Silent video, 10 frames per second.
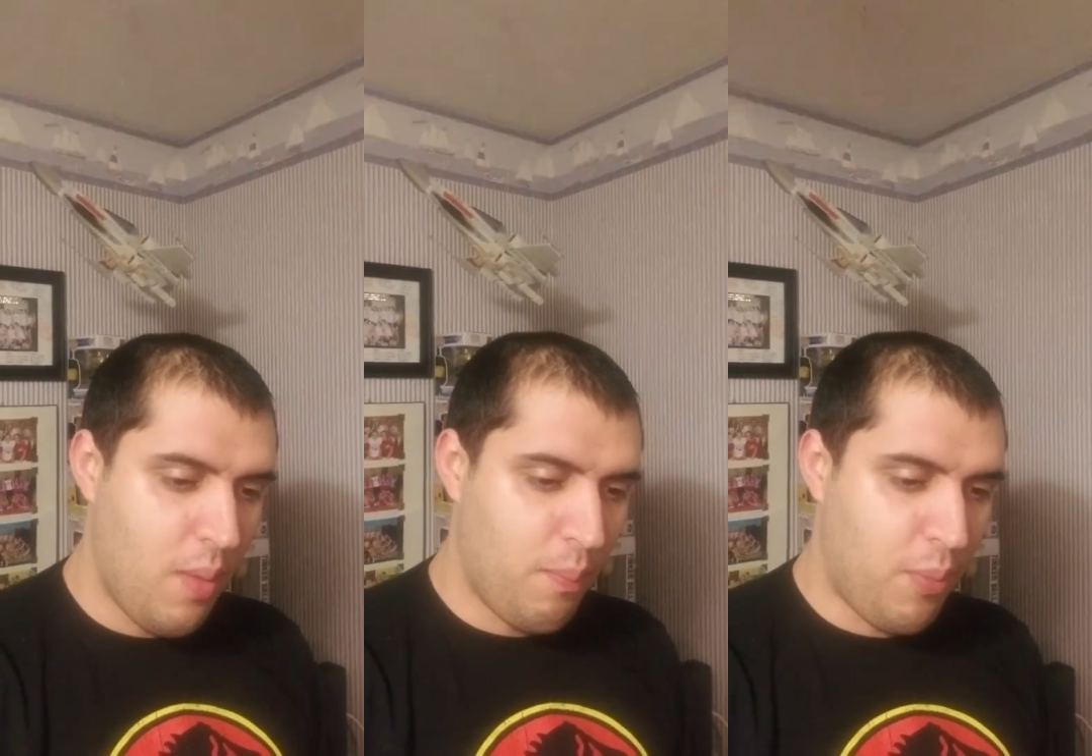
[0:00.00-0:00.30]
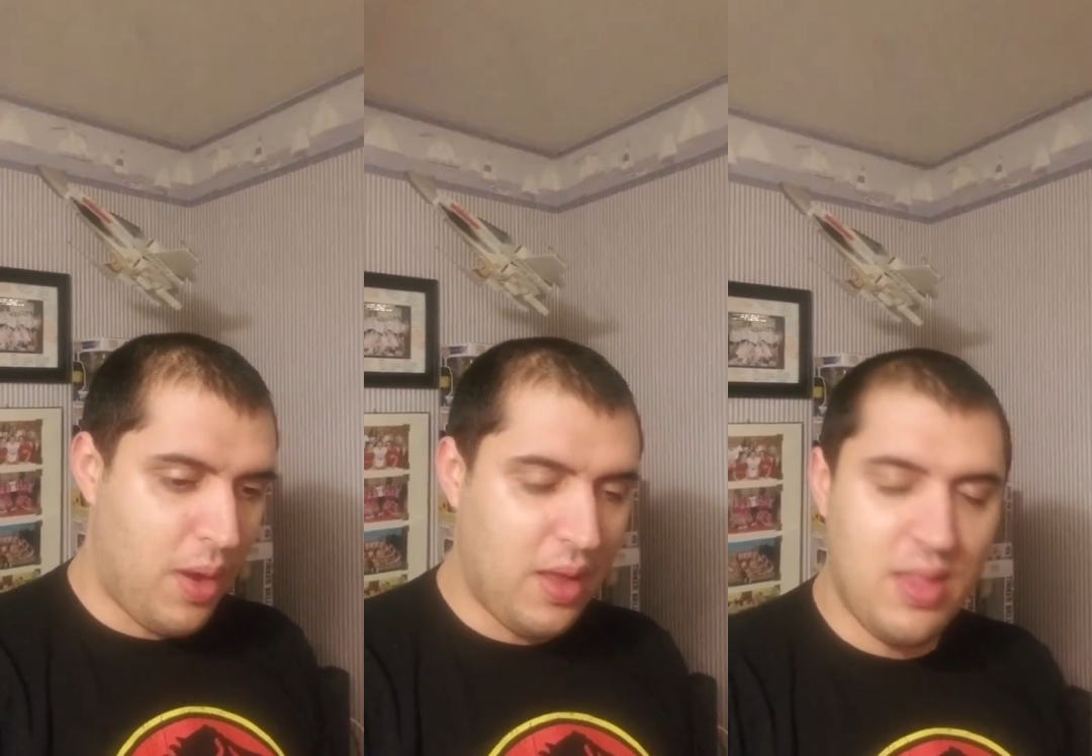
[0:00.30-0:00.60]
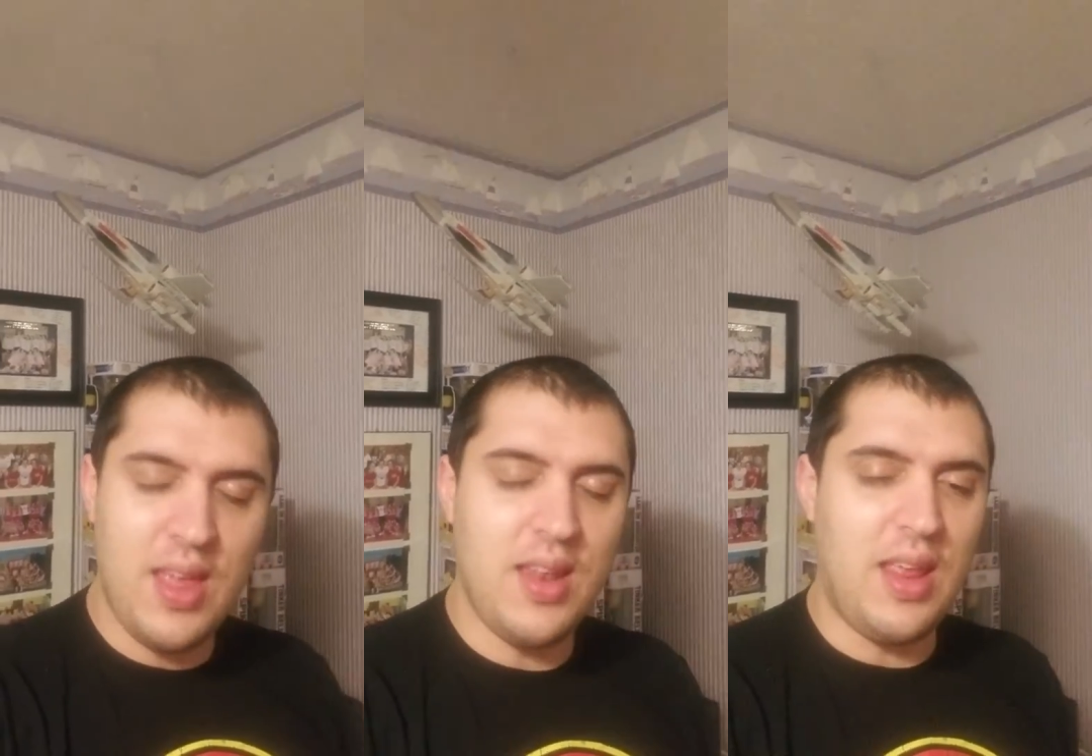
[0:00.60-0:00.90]
Bring it
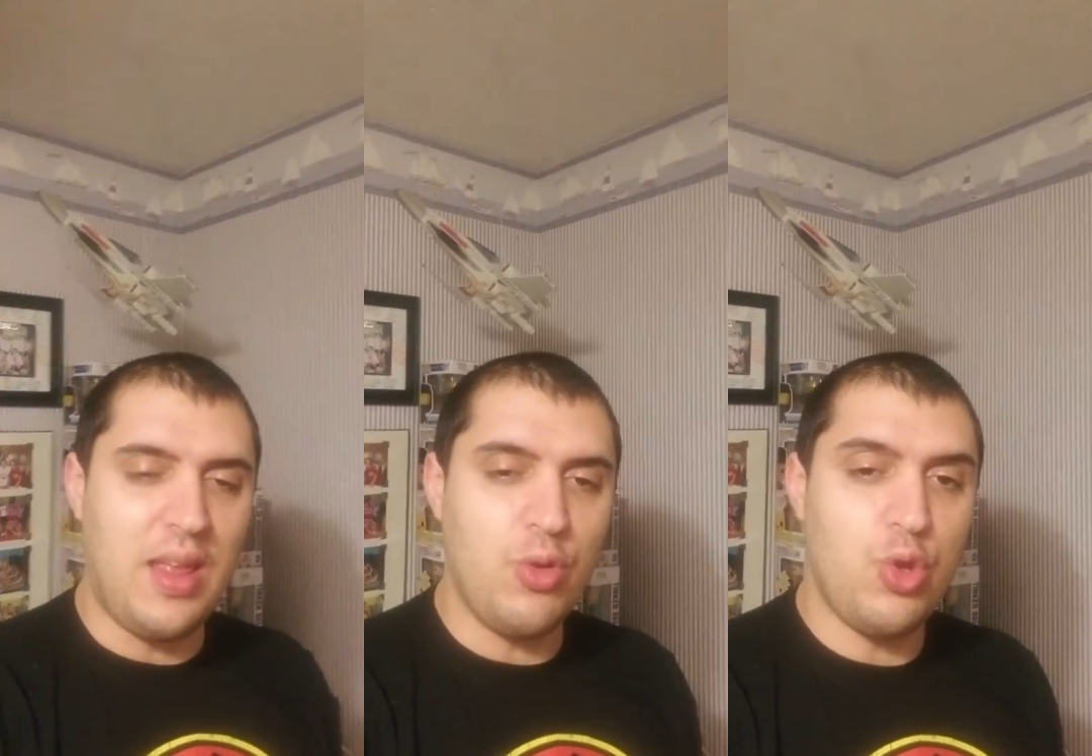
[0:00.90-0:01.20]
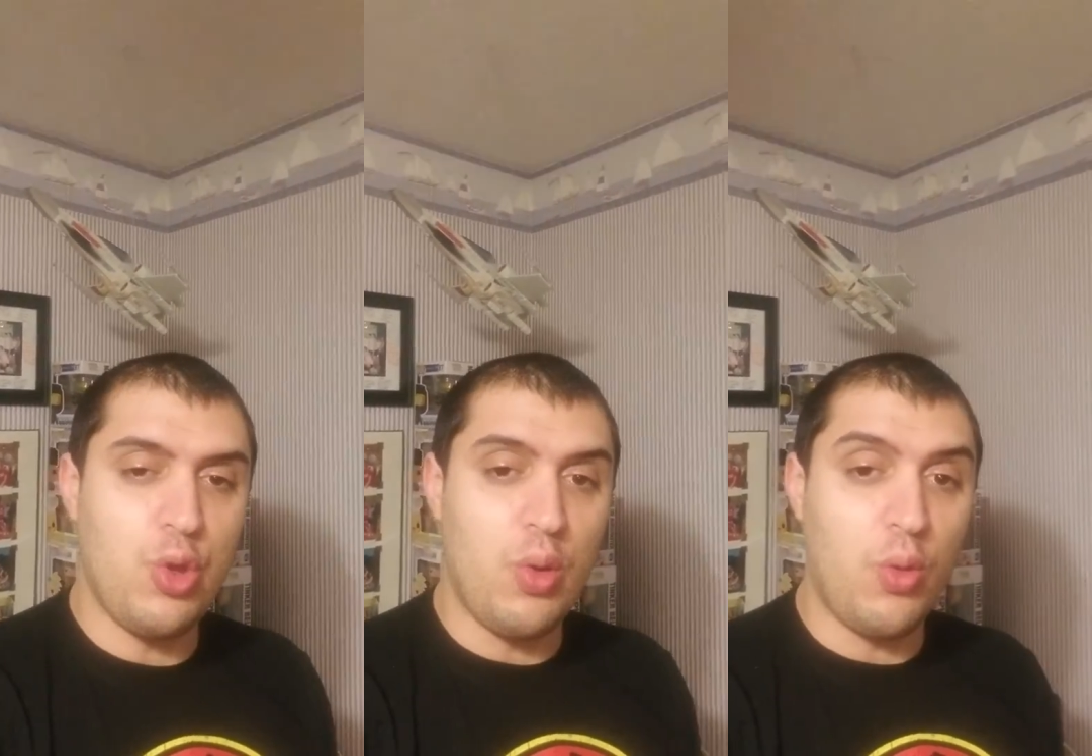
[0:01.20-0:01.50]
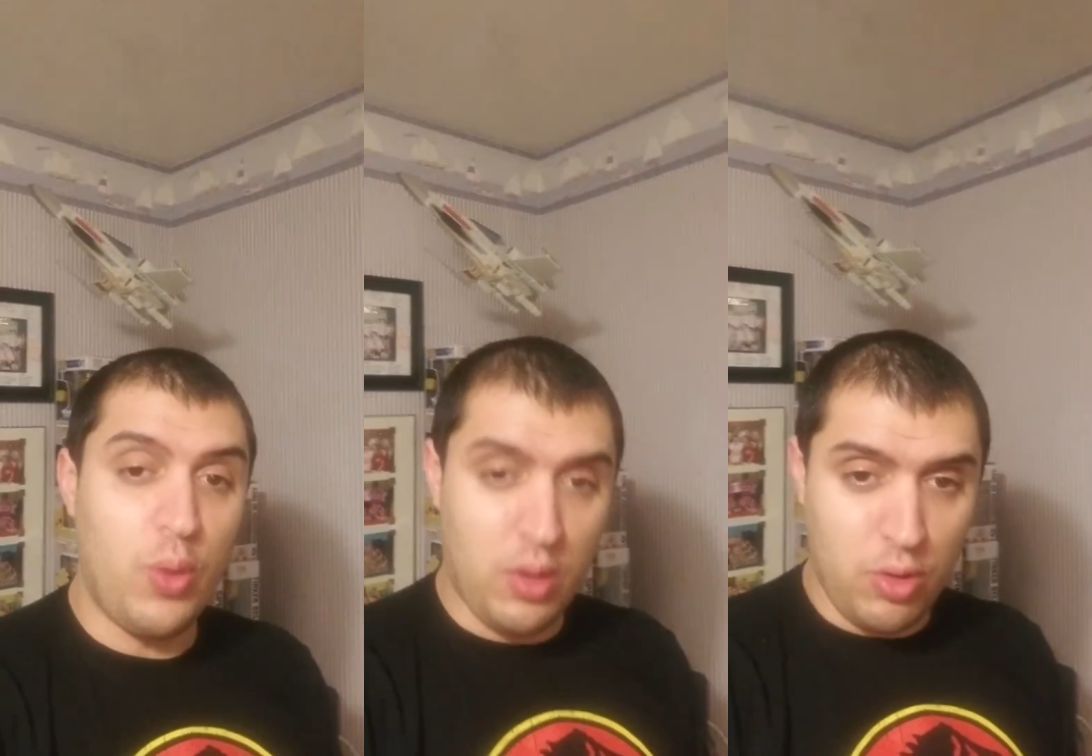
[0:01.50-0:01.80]
then into a
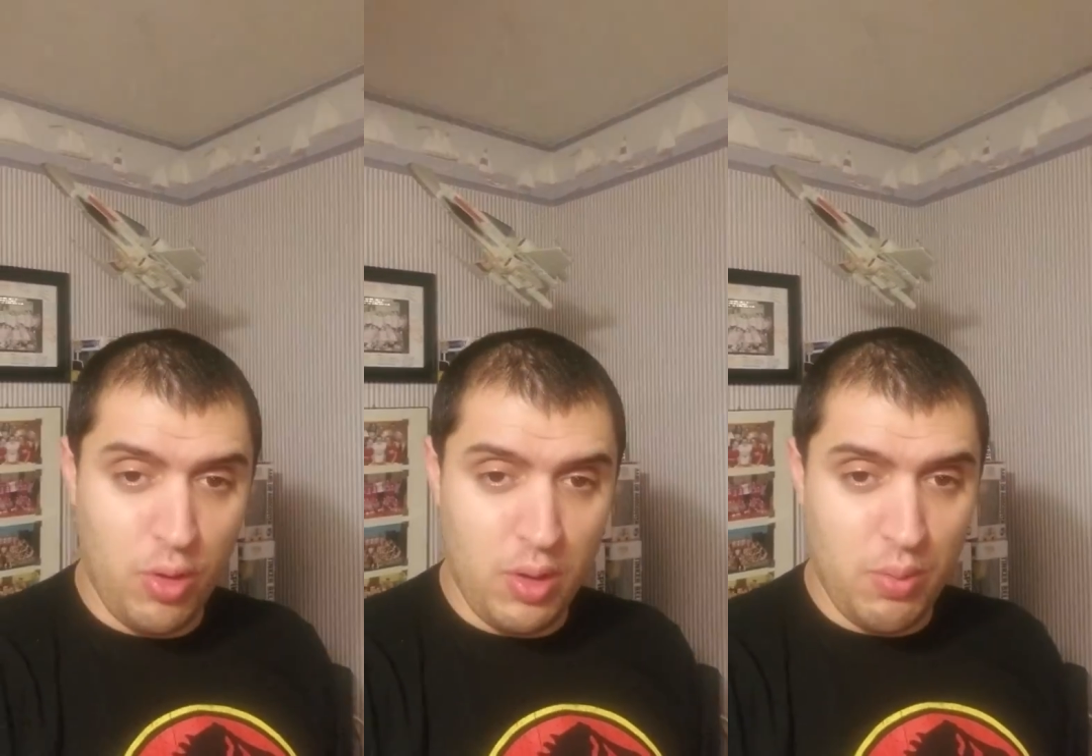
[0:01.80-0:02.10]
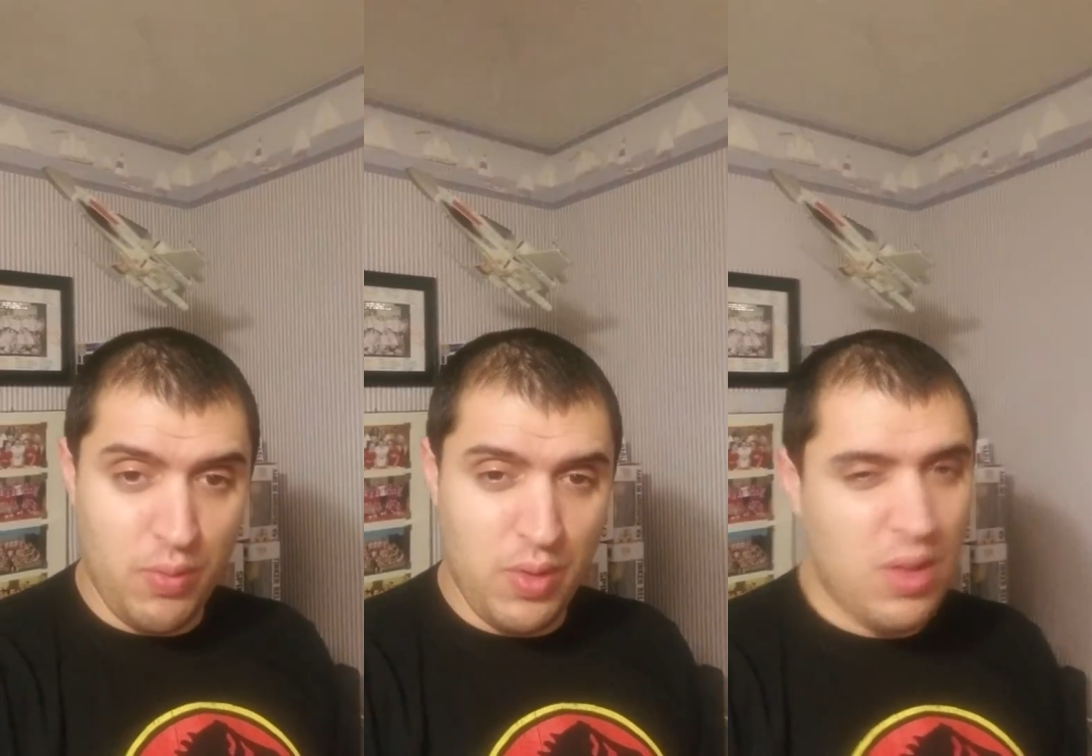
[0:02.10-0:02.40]
quick, dirty review